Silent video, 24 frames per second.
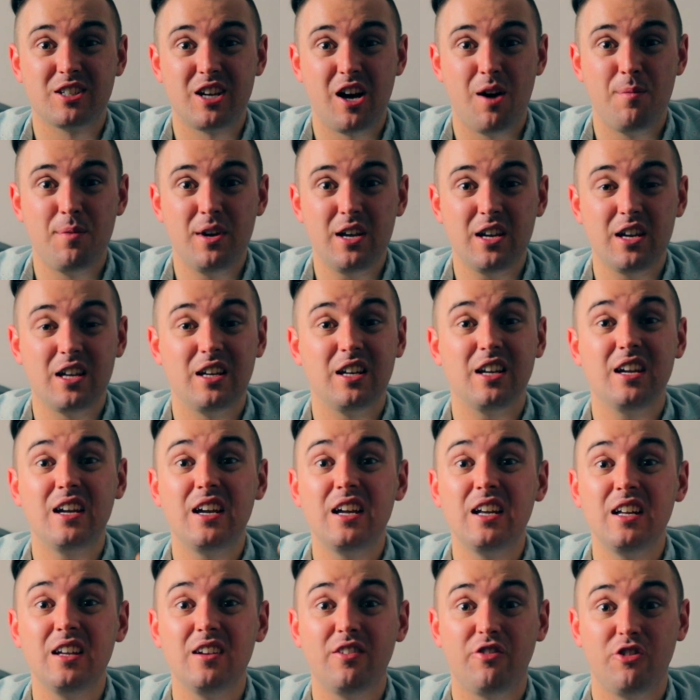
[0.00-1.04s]
coming in
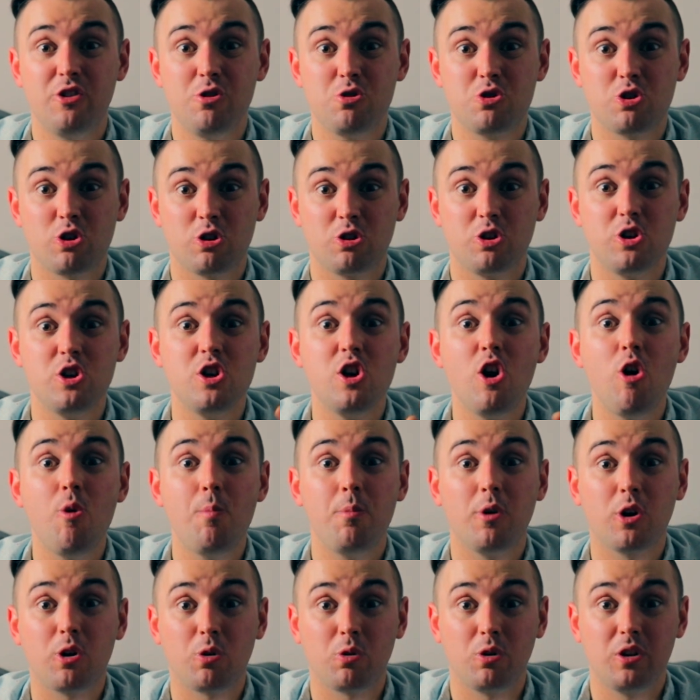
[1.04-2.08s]
any future
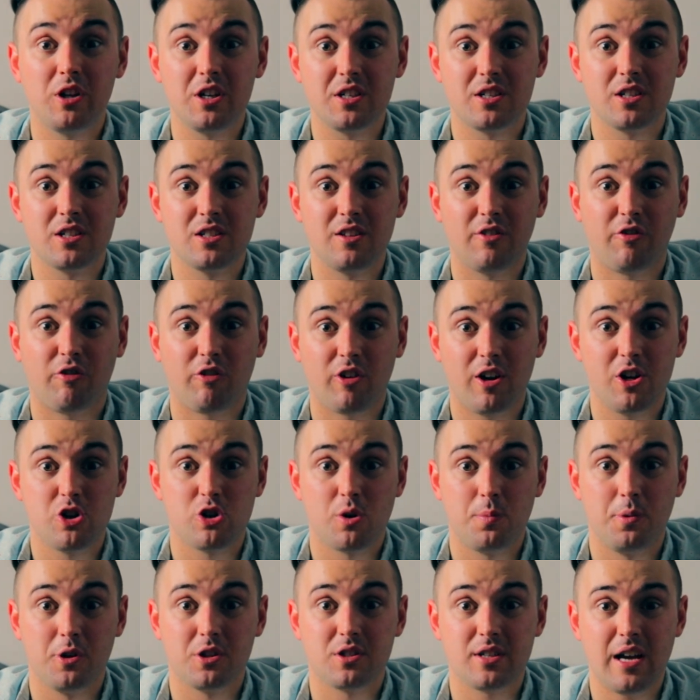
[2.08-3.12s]
notebook releases that
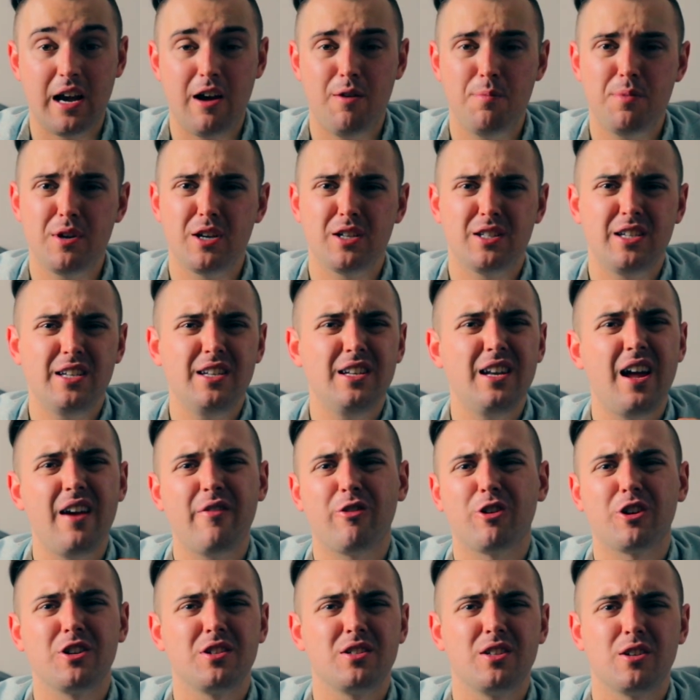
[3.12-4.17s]
Fraser puts out because he
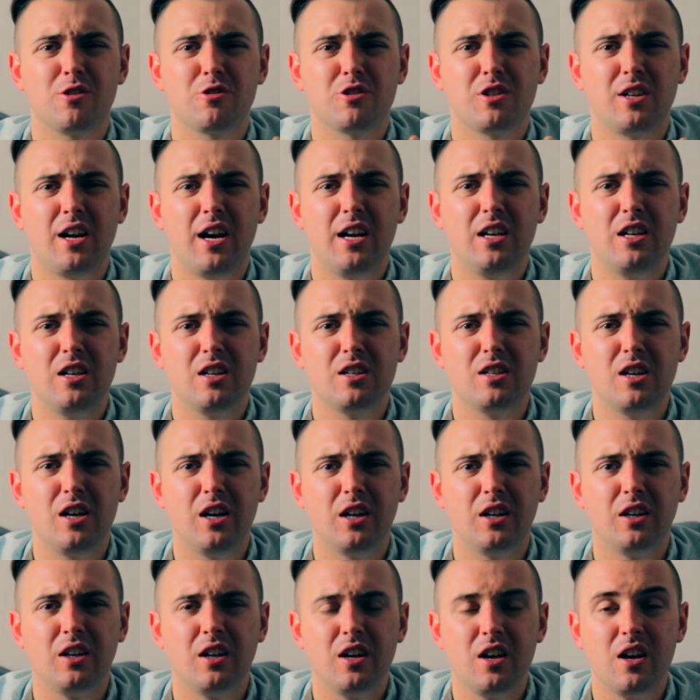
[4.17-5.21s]
never considers an idea
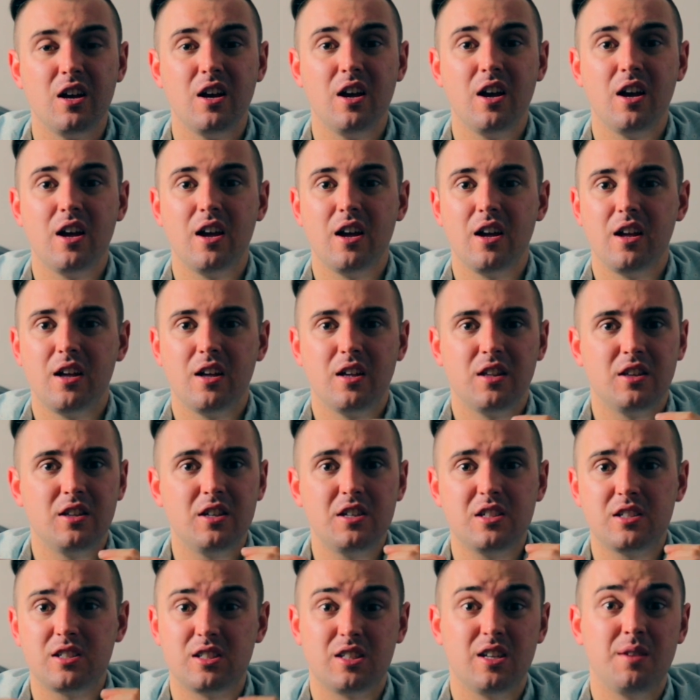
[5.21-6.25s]
done.
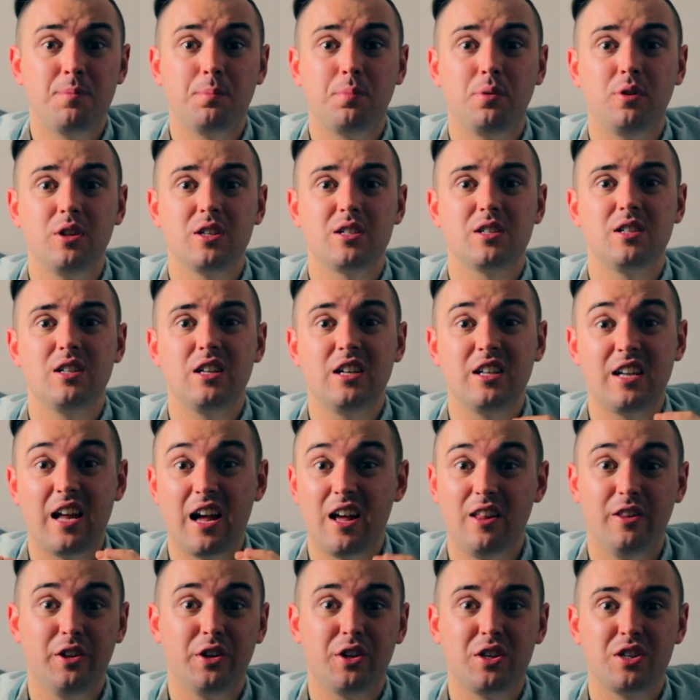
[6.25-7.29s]
The simplicity and
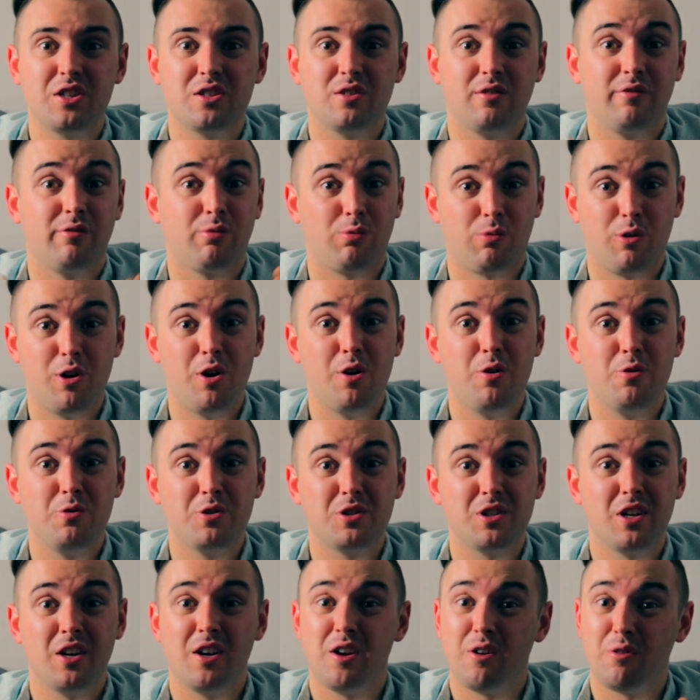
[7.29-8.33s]
elegance of
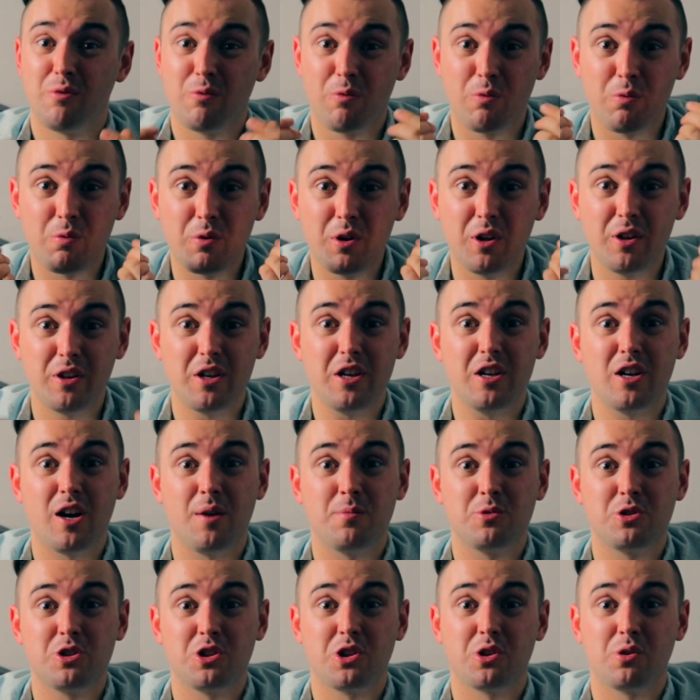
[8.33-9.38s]
Rose really
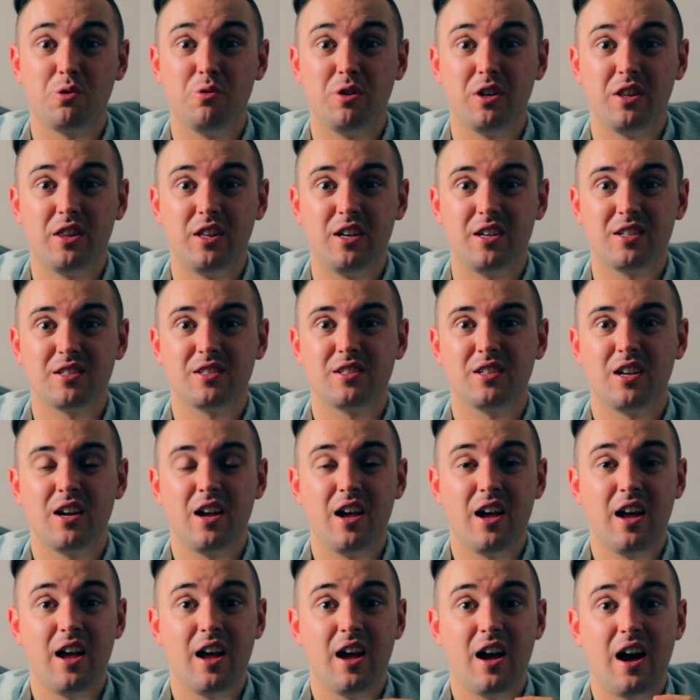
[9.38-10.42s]
comes through in this.
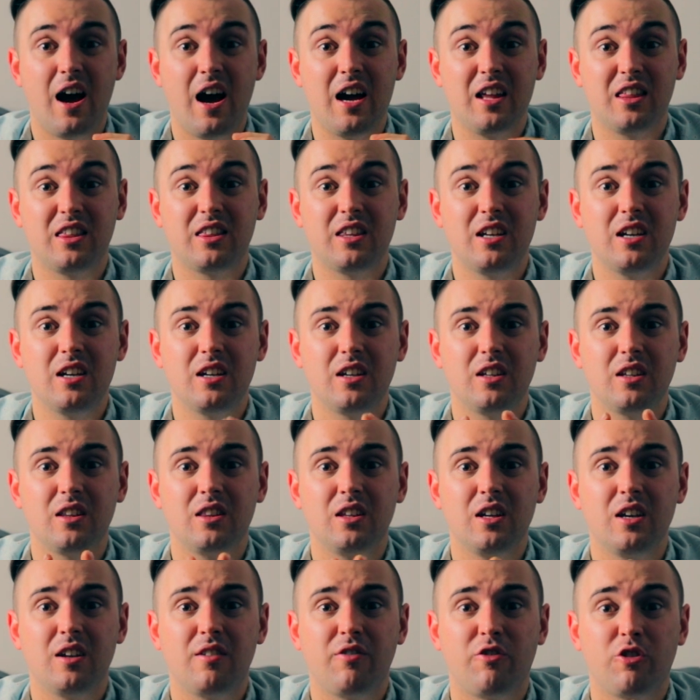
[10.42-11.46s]
I think
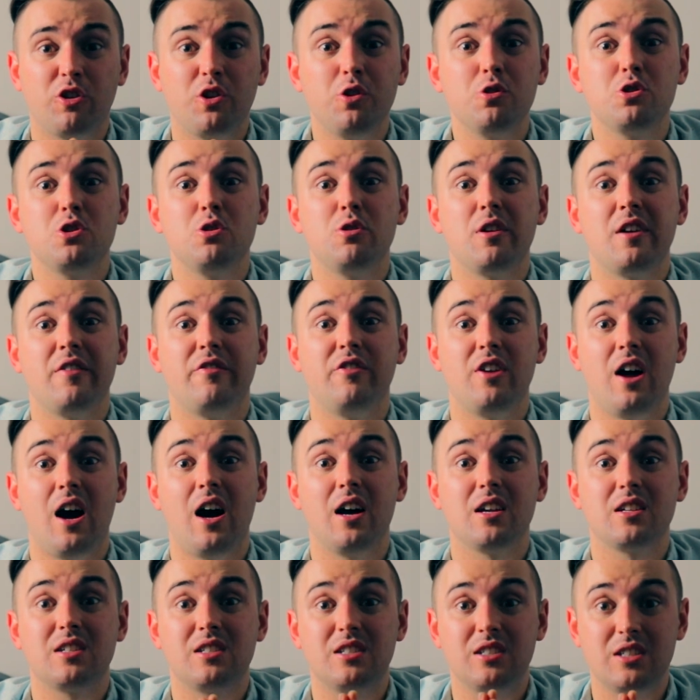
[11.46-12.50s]
that for those of you that have
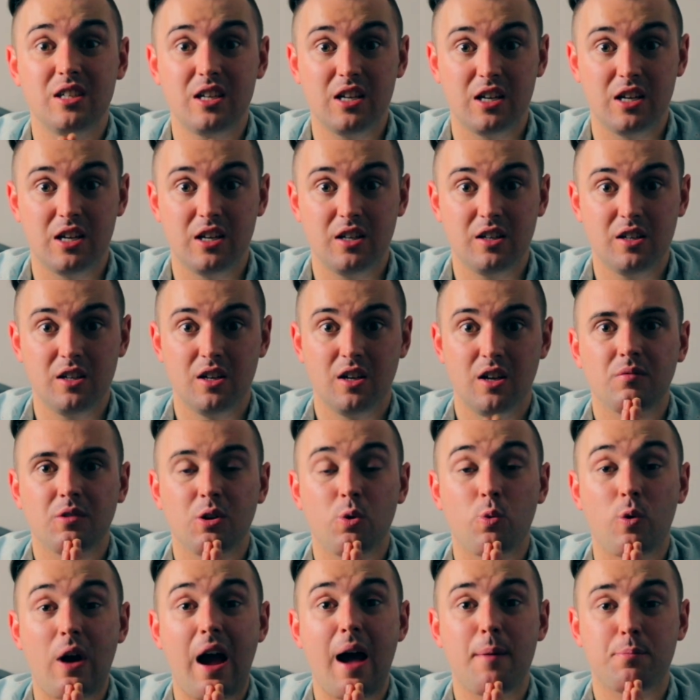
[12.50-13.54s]
not seen
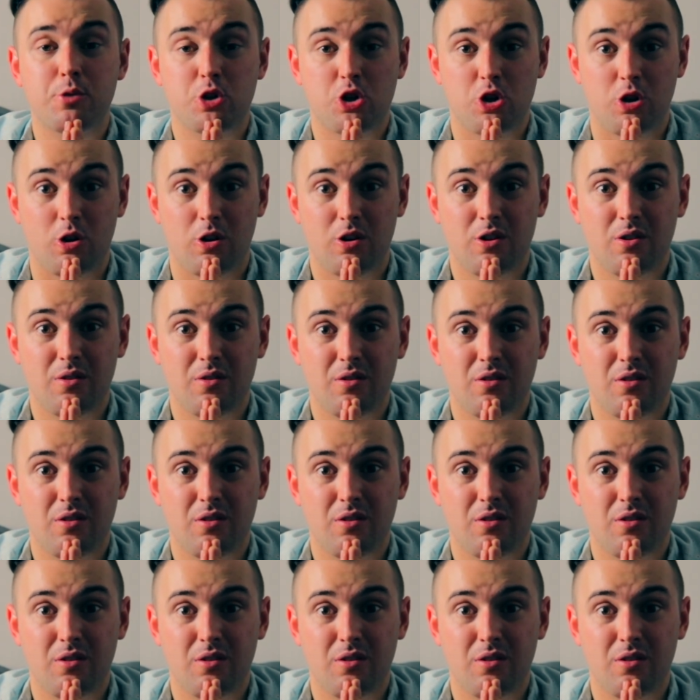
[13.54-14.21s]
Rapture,